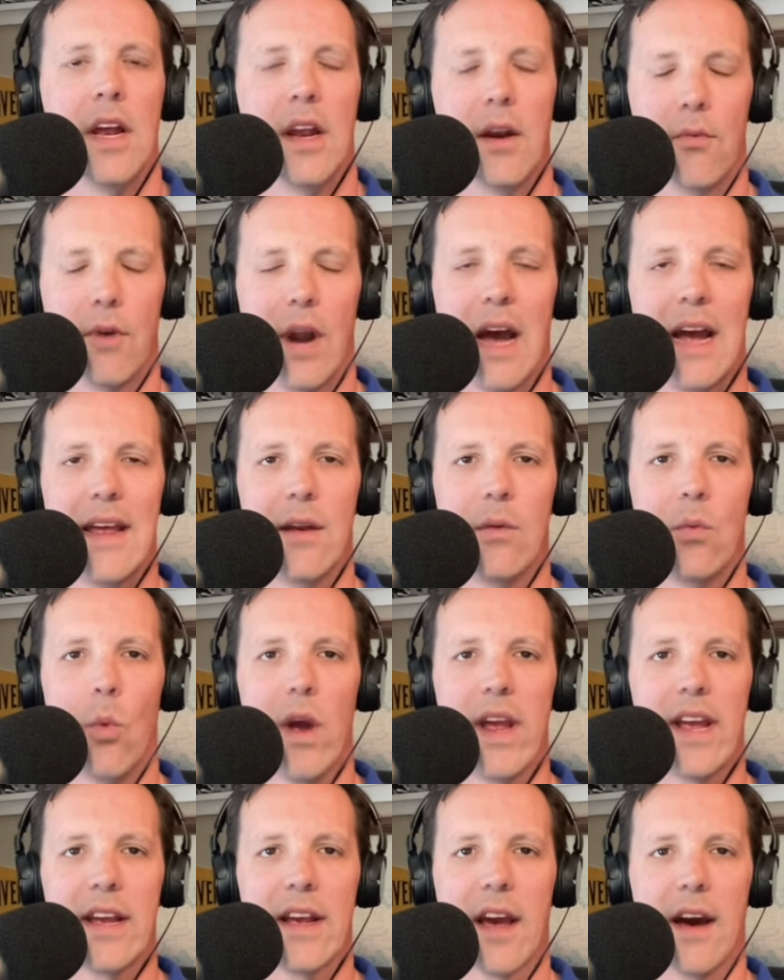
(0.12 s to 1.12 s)
Ryan
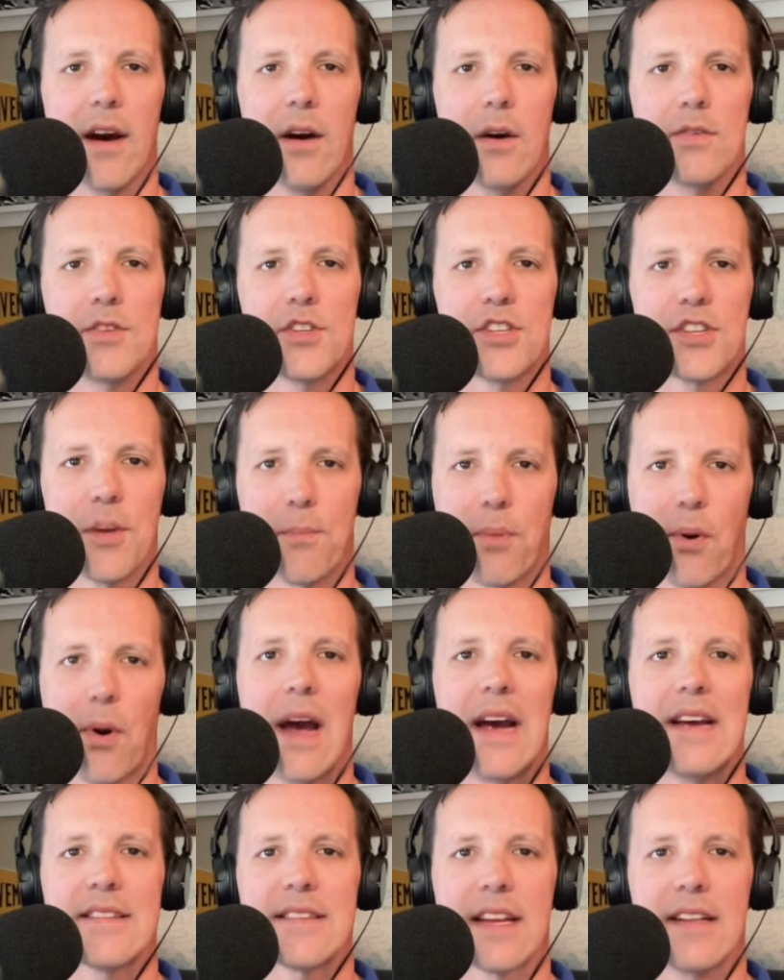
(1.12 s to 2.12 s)
Wingo,
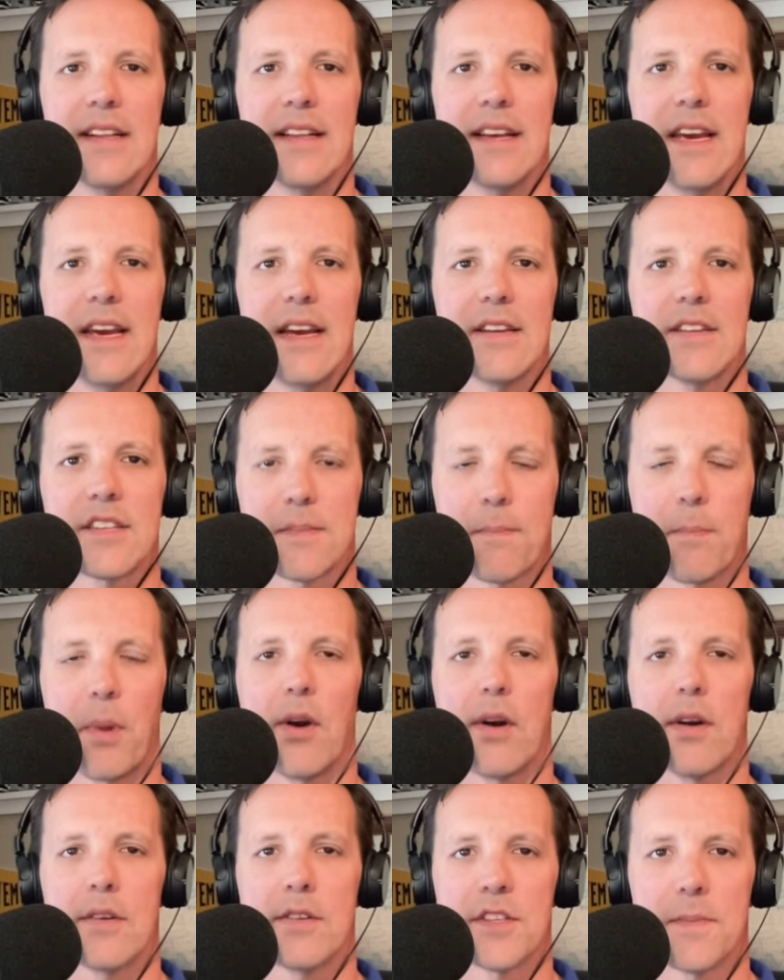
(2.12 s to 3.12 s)
surprisingly,
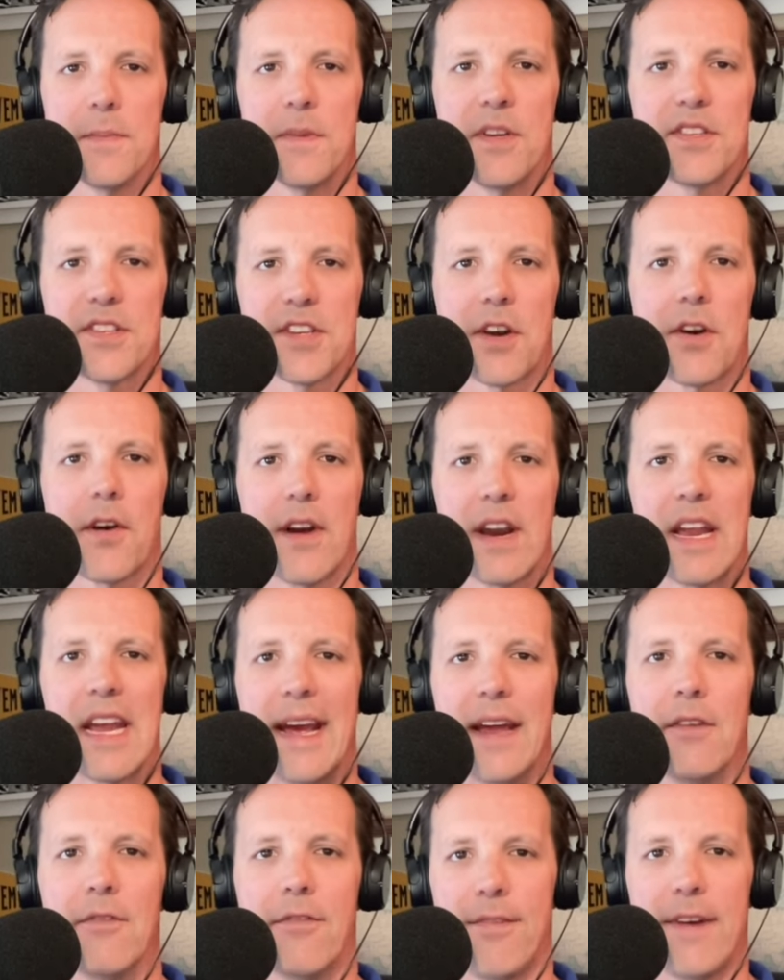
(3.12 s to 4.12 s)
spurns Missouri
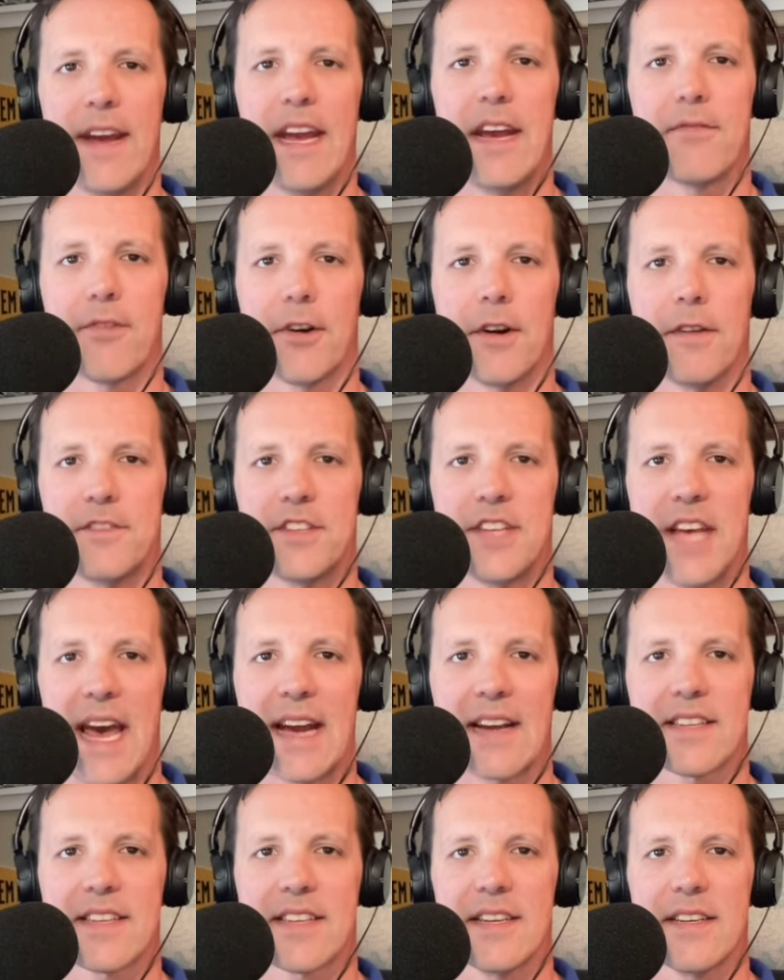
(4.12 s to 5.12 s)
in favor of
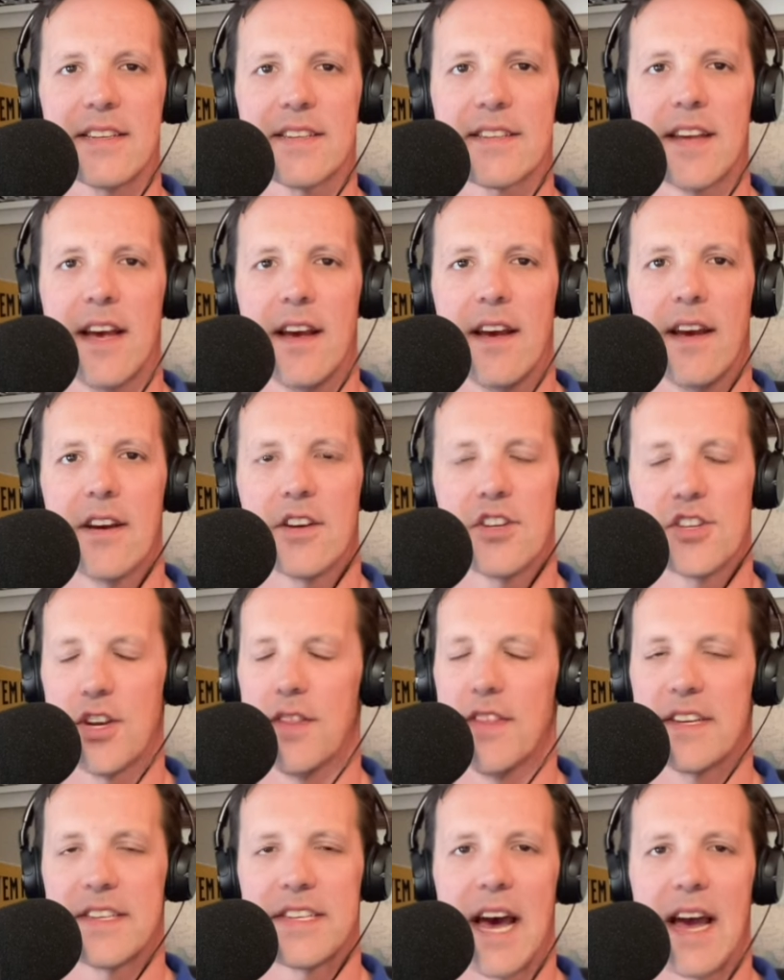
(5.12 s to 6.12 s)
Texas.
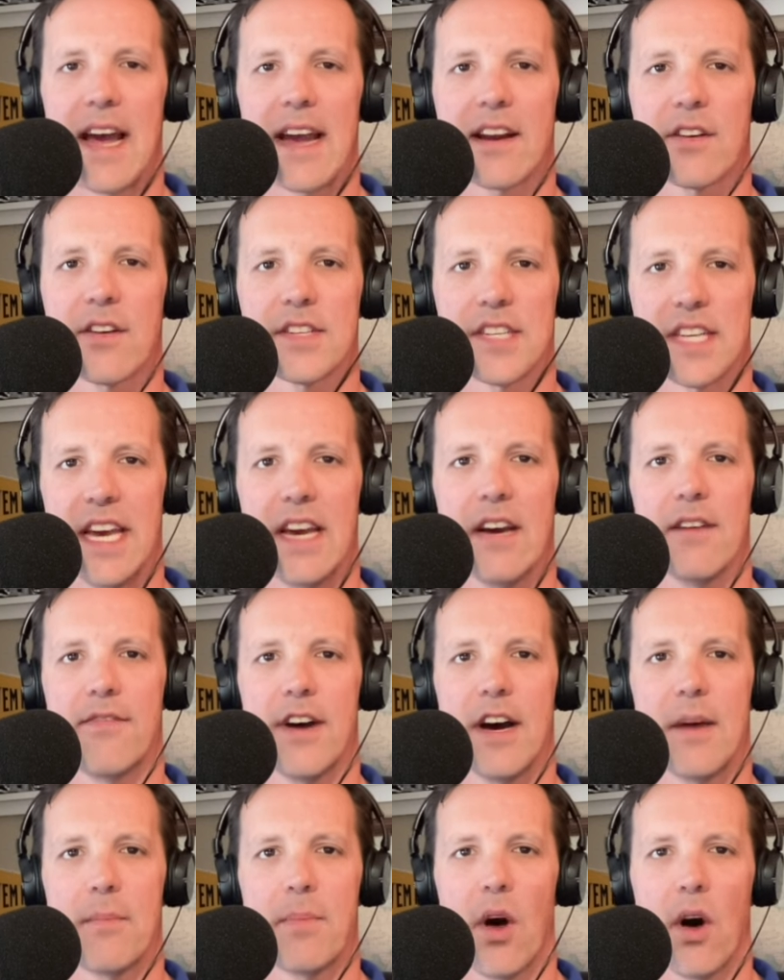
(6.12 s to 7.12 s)
Should the Tigers give
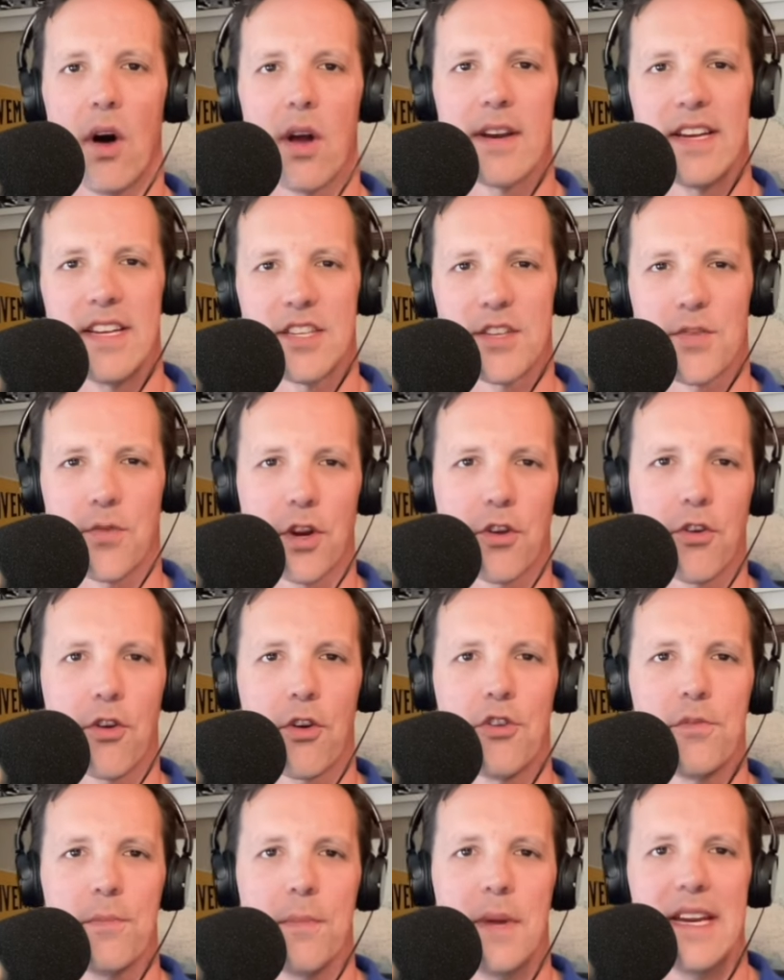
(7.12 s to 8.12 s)
up on his
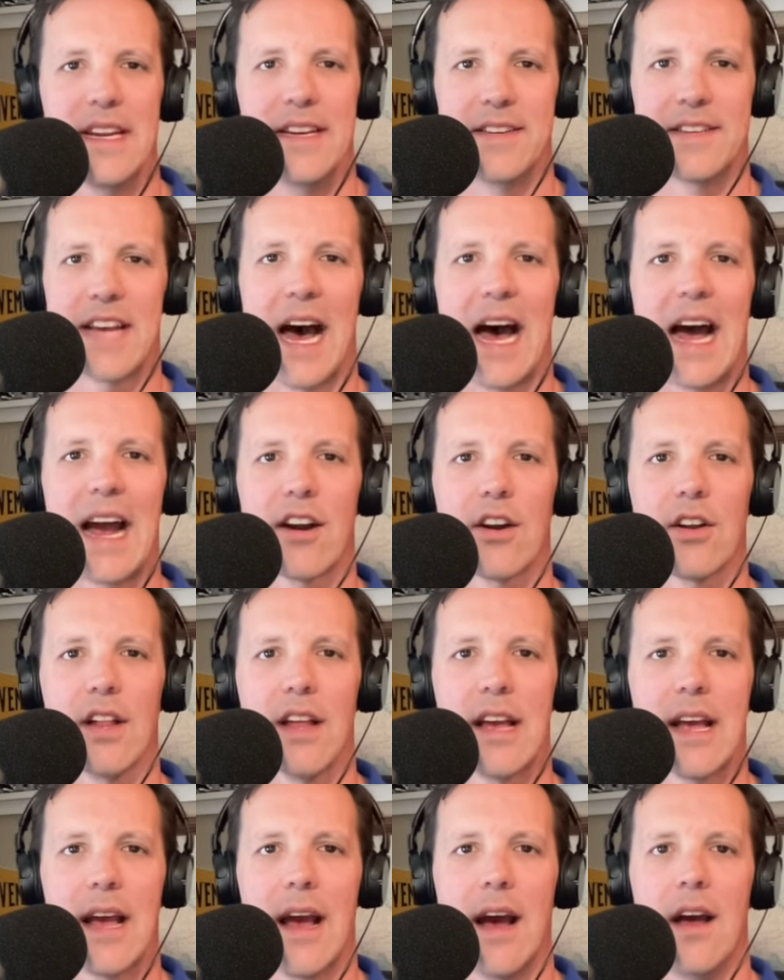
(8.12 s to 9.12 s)
recruitment
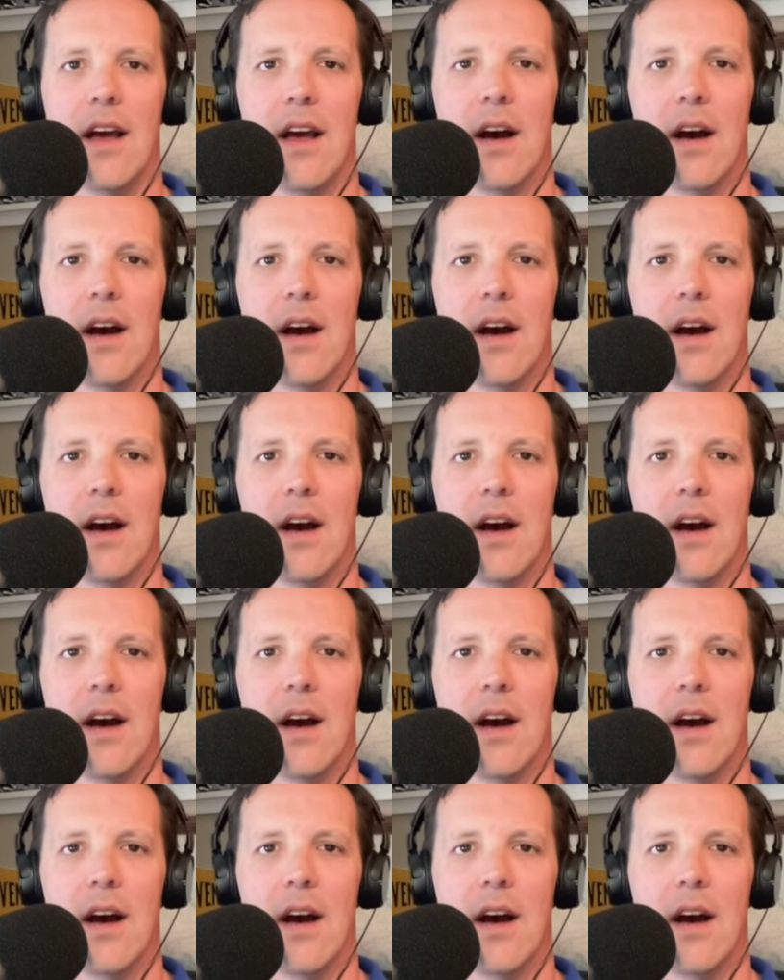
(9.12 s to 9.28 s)
entirely?